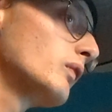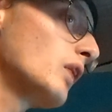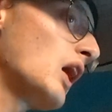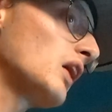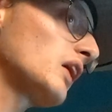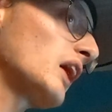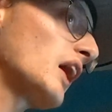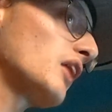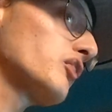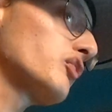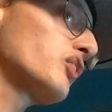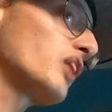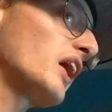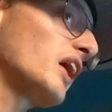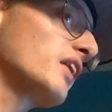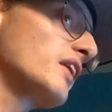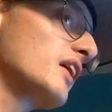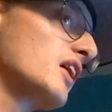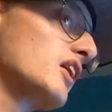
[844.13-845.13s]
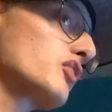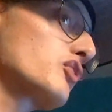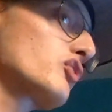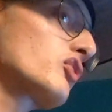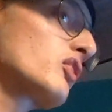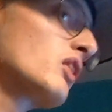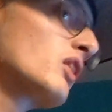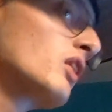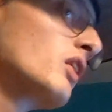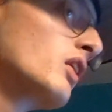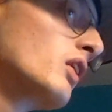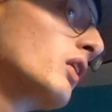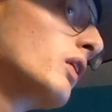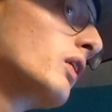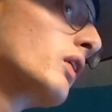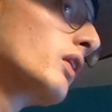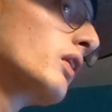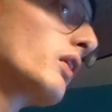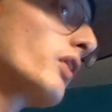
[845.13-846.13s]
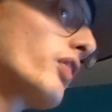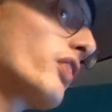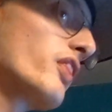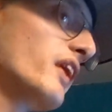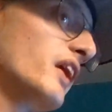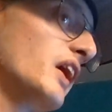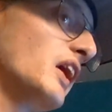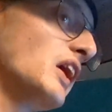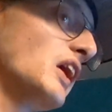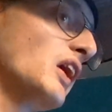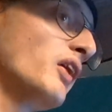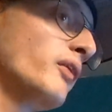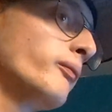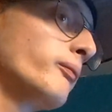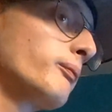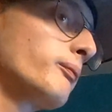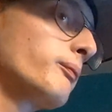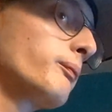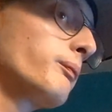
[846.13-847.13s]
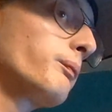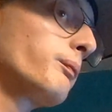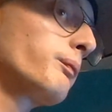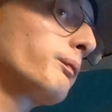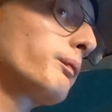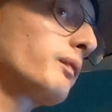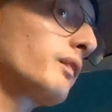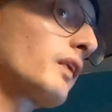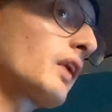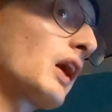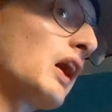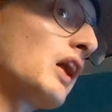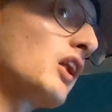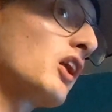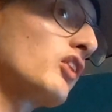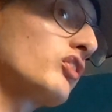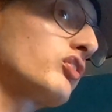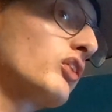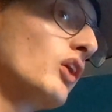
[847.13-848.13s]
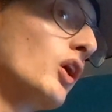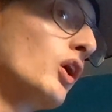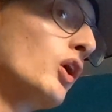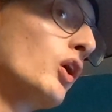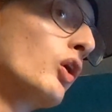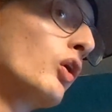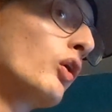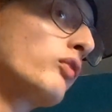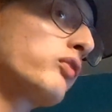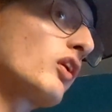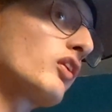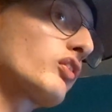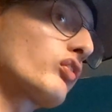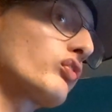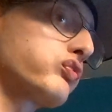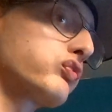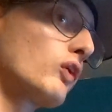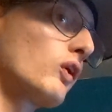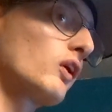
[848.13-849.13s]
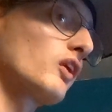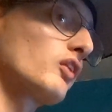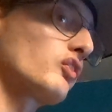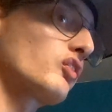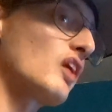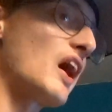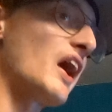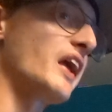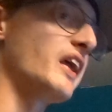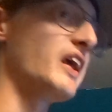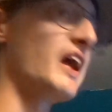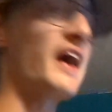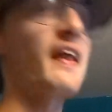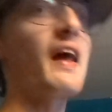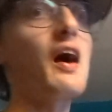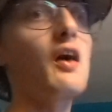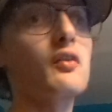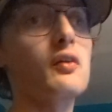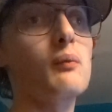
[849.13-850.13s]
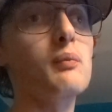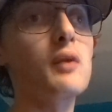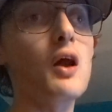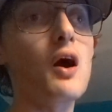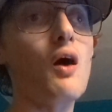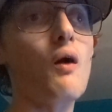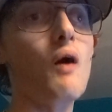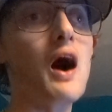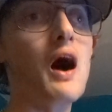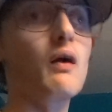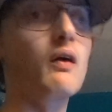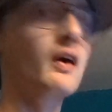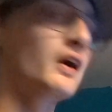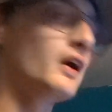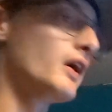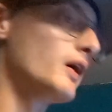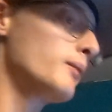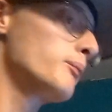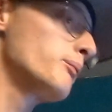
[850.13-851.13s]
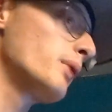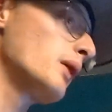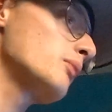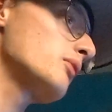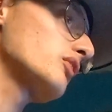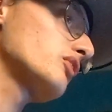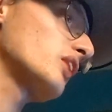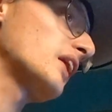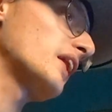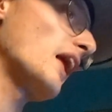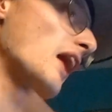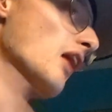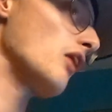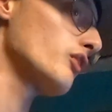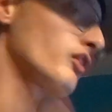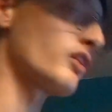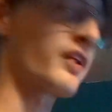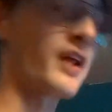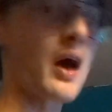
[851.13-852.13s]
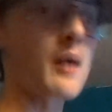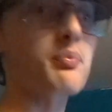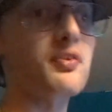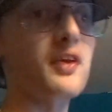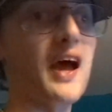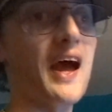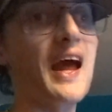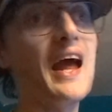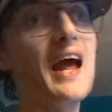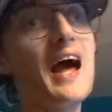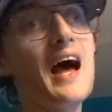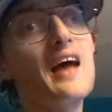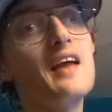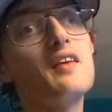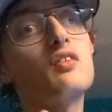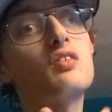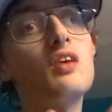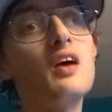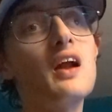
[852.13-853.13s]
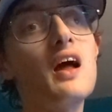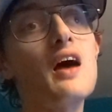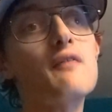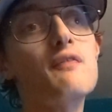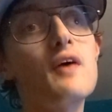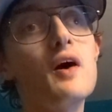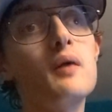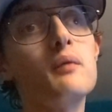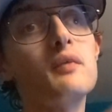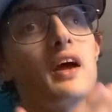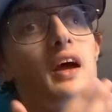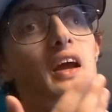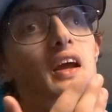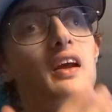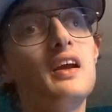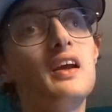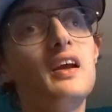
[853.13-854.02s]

how can I say this, the LSU versus Florida State. Yeah, that was a blowout. People said that was an upset. Should I film it?